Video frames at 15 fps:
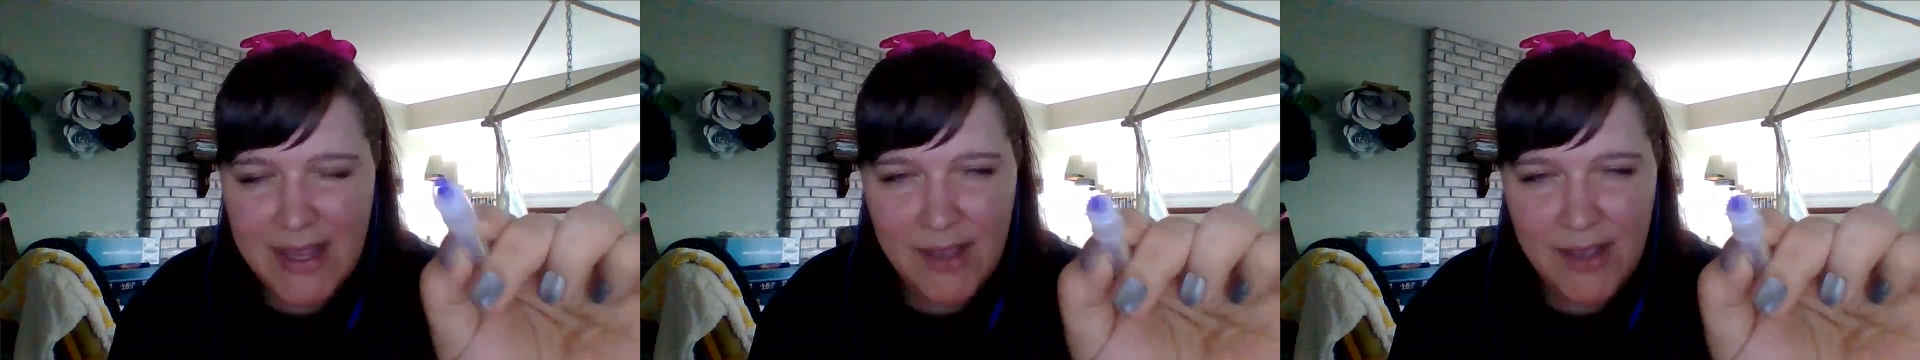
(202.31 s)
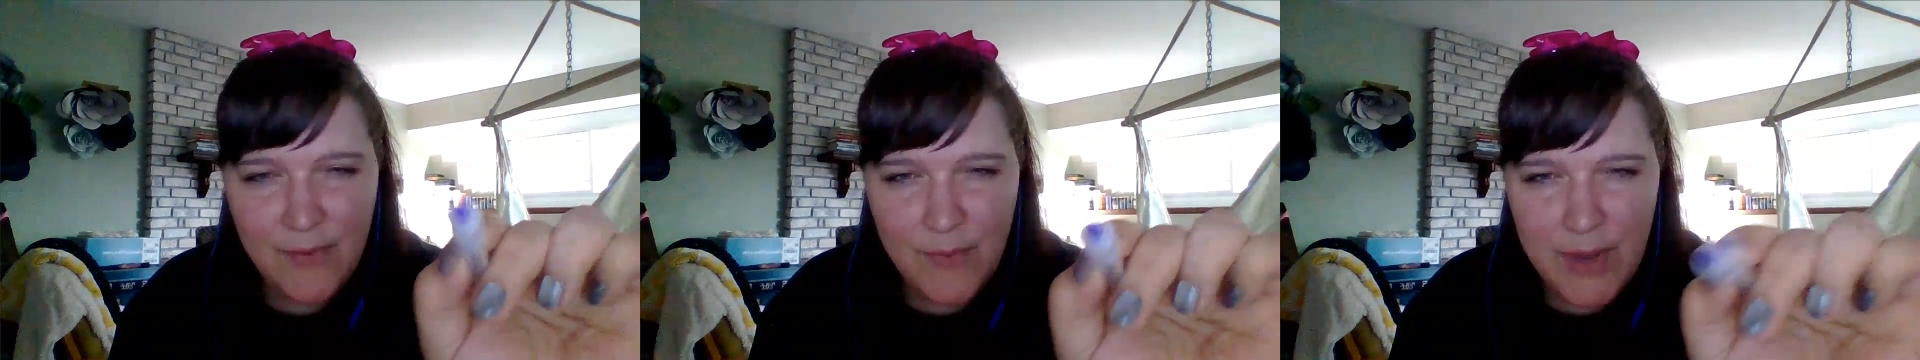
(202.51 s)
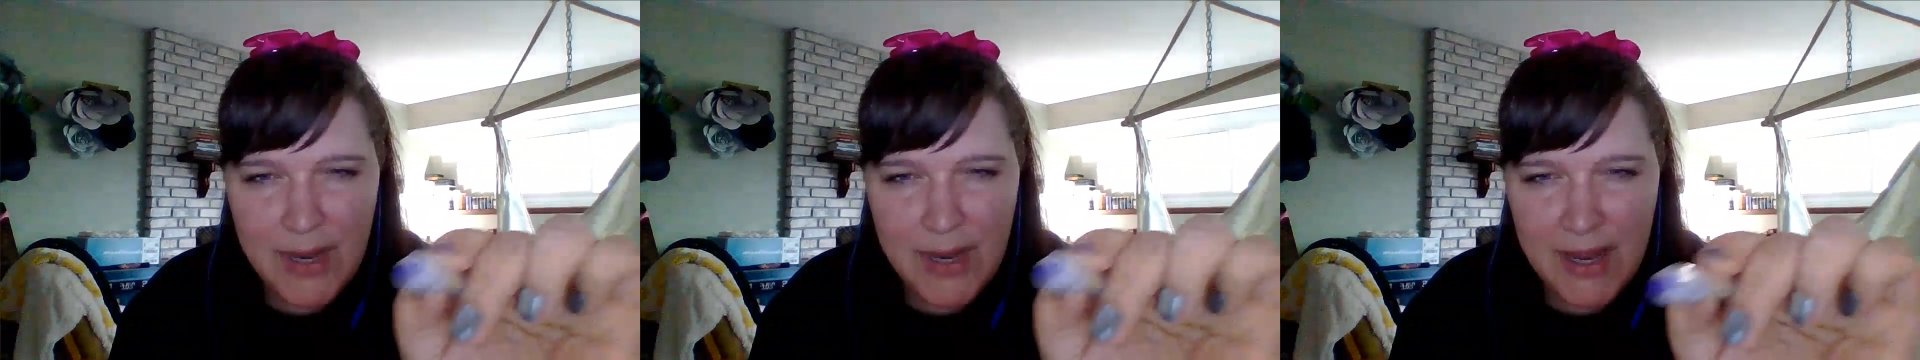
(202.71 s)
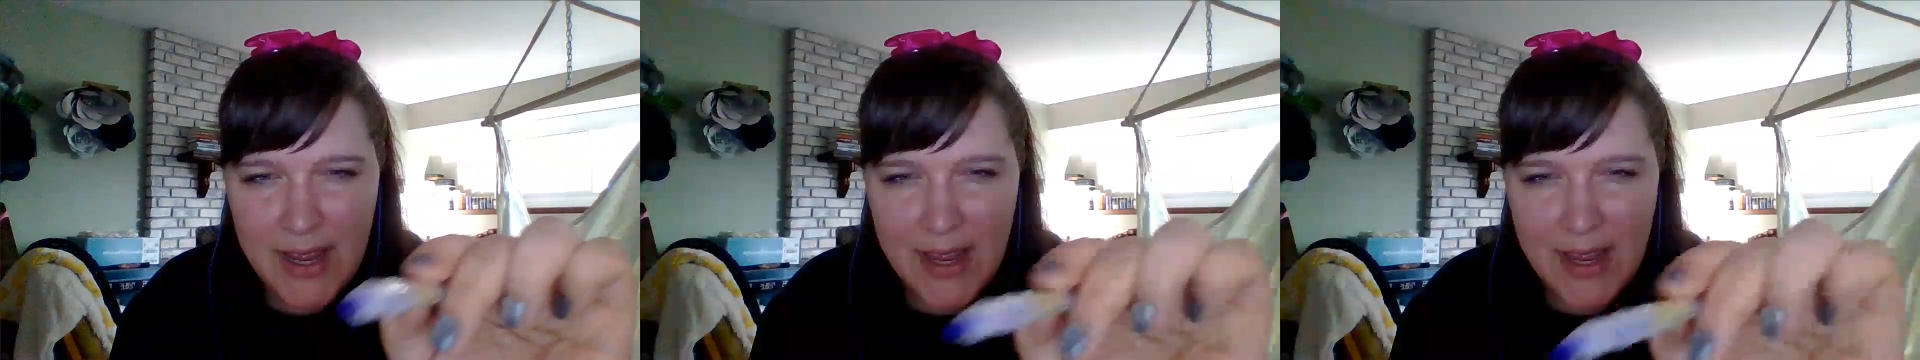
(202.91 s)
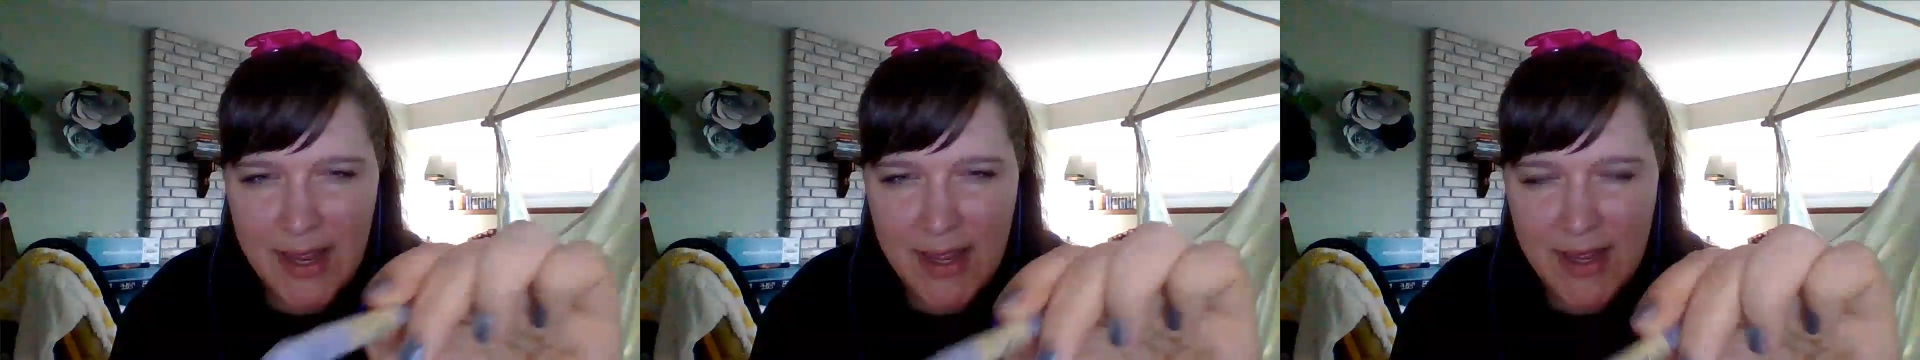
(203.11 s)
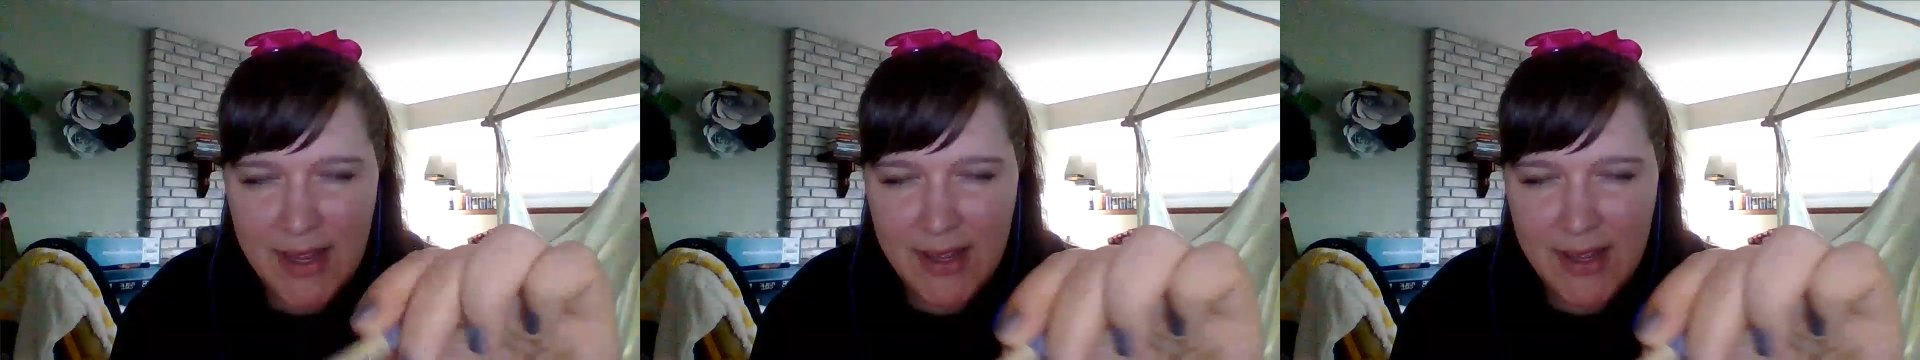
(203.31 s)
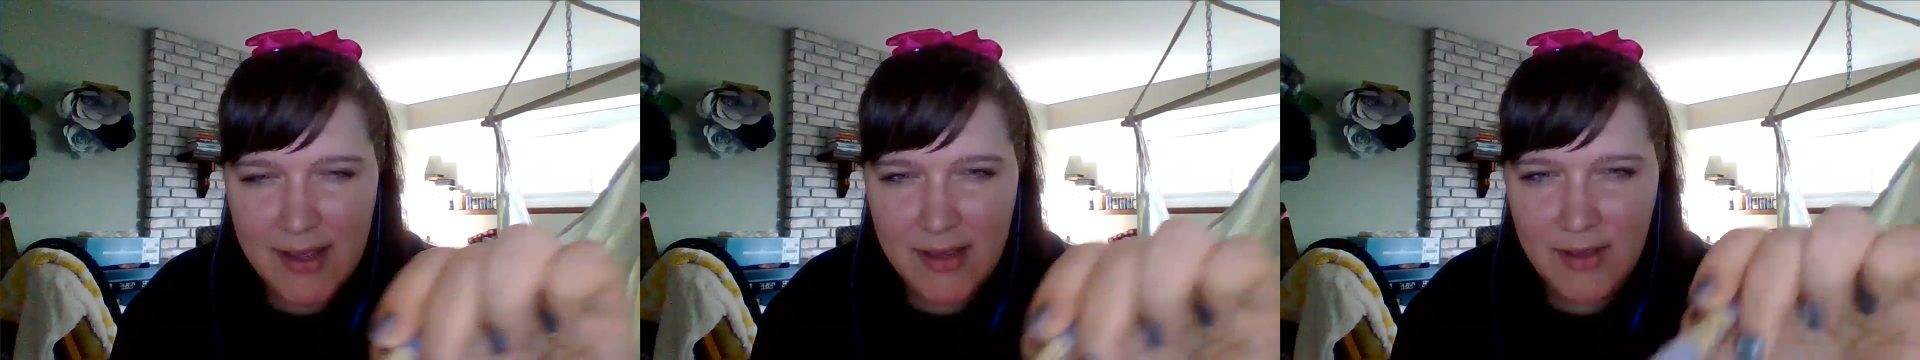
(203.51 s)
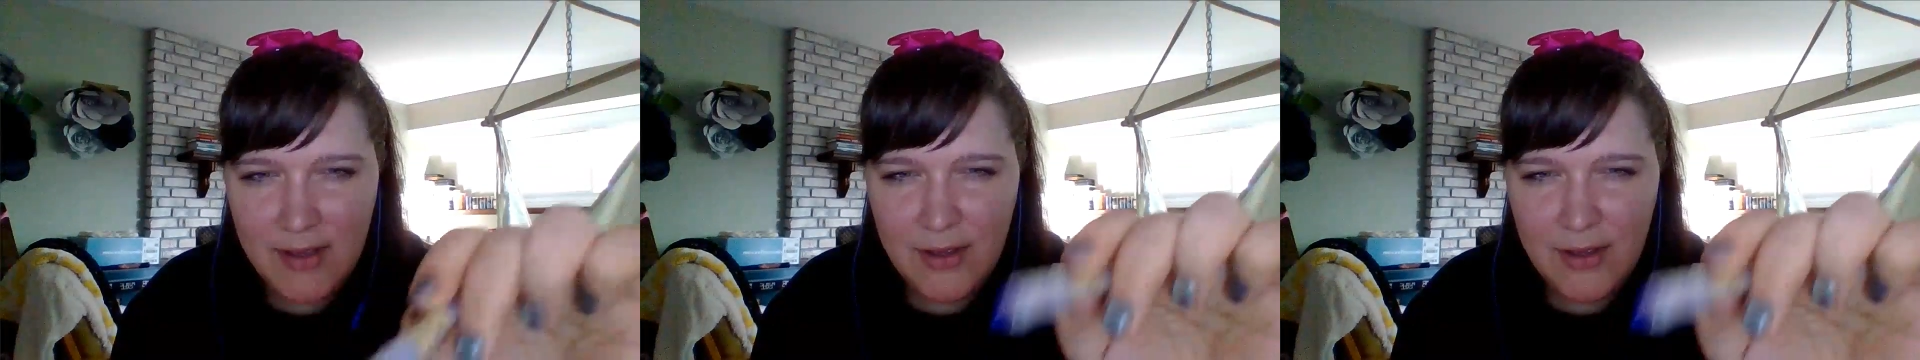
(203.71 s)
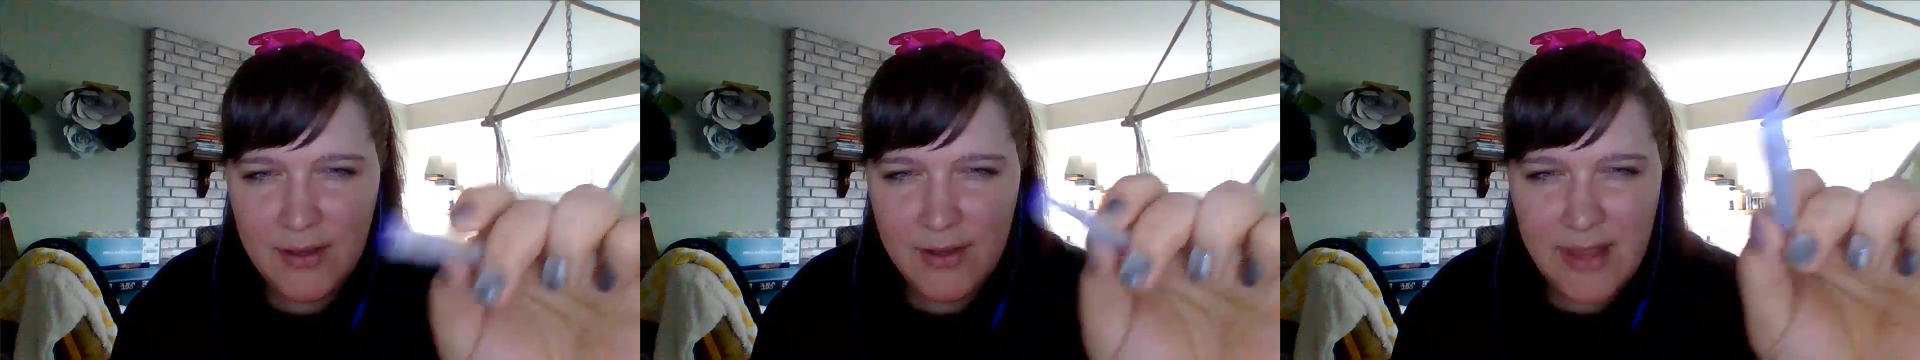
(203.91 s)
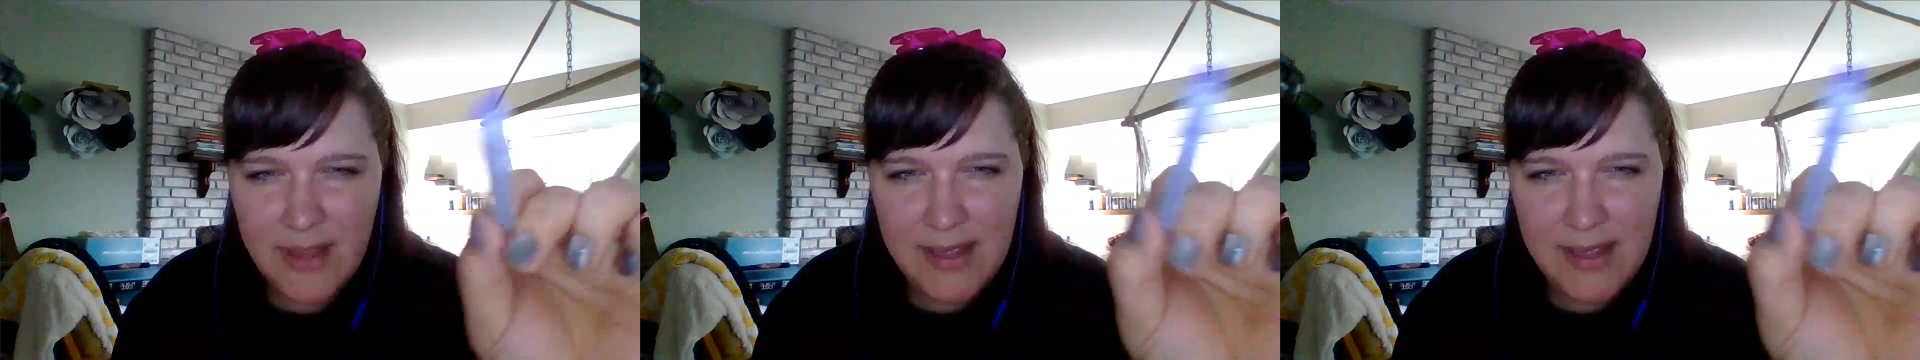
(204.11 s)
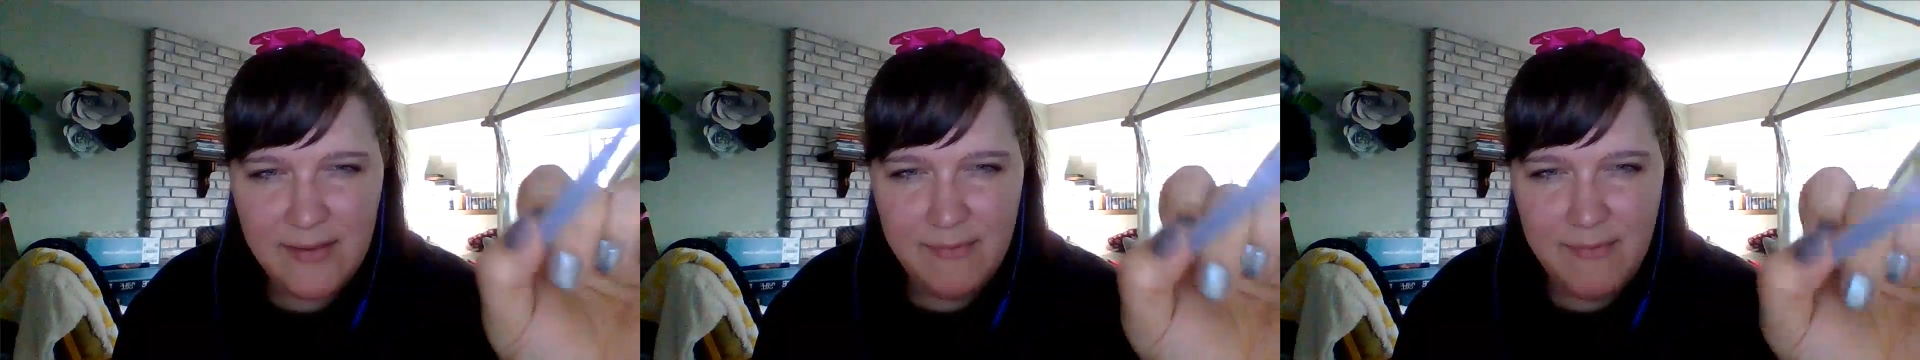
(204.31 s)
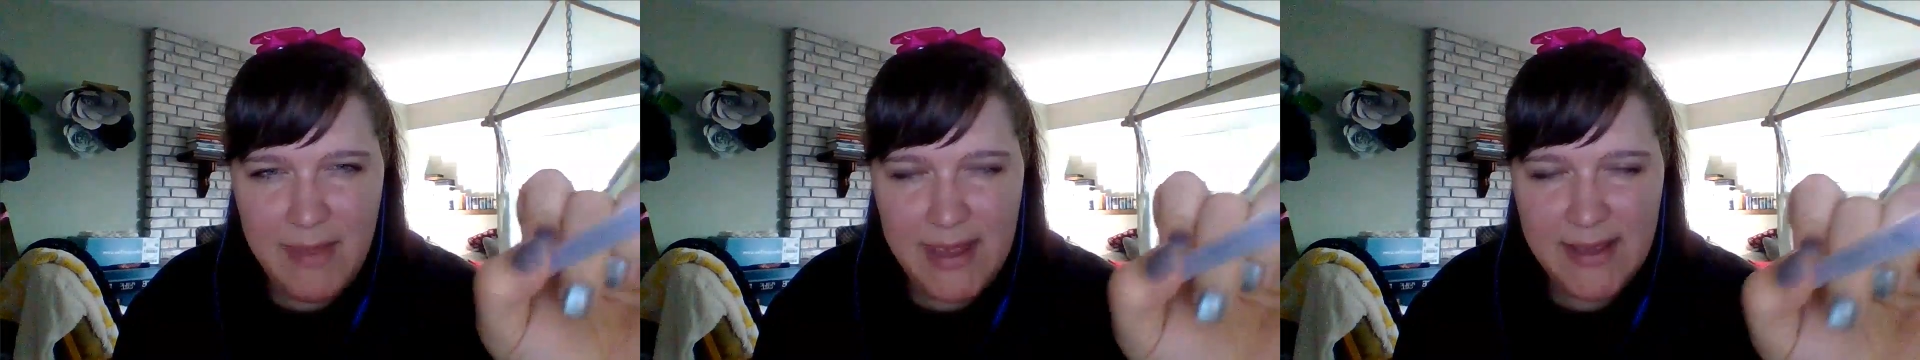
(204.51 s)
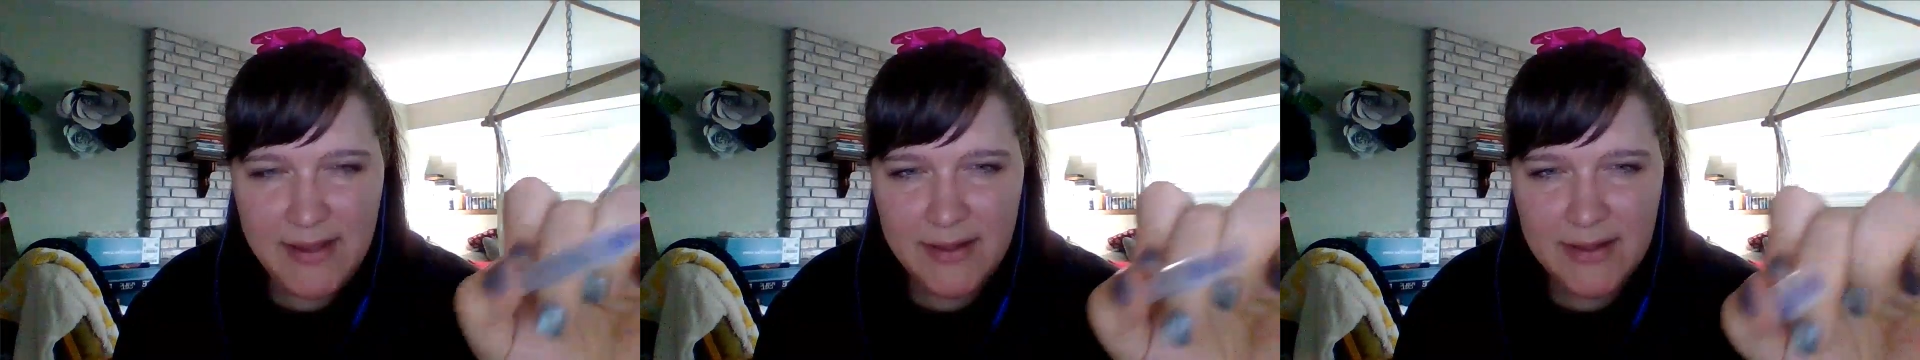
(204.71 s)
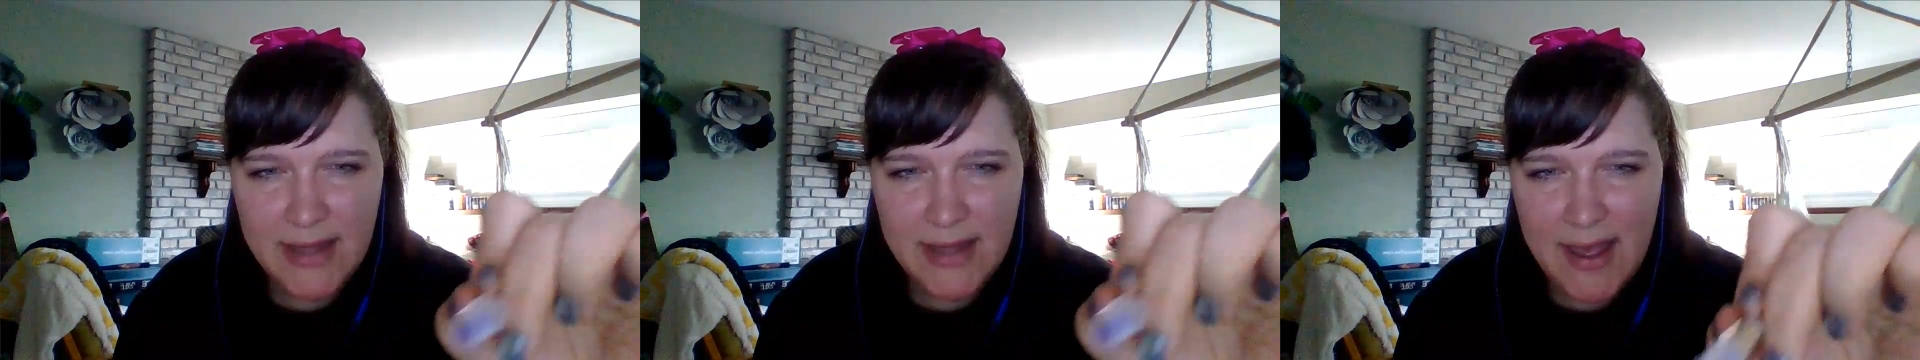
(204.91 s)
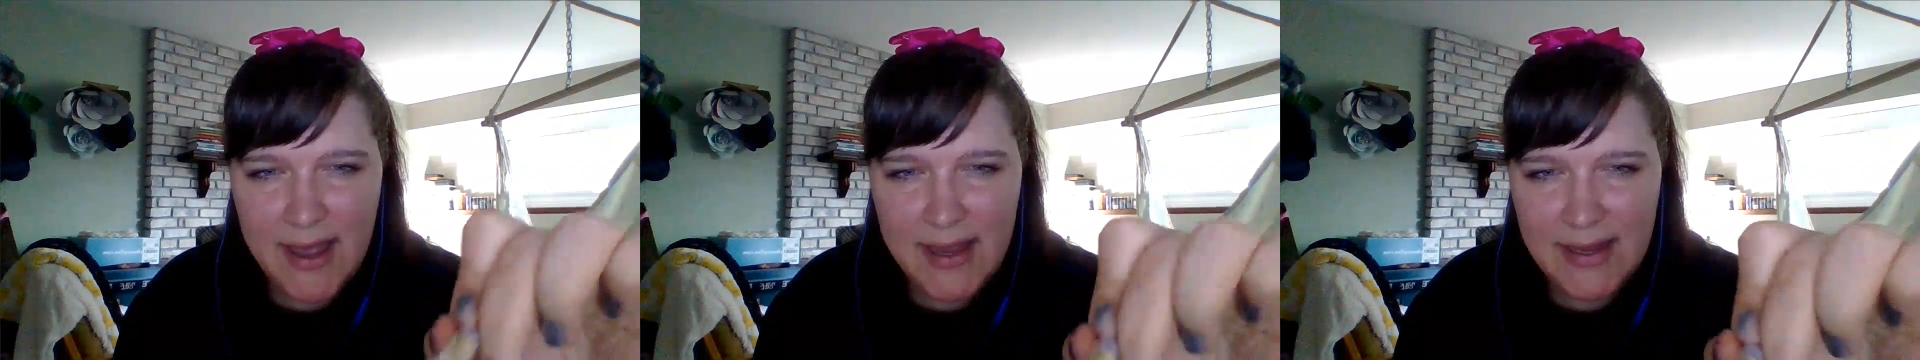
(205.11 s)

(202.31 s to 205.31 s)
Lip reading: gaps or it doesn't make a good straight line,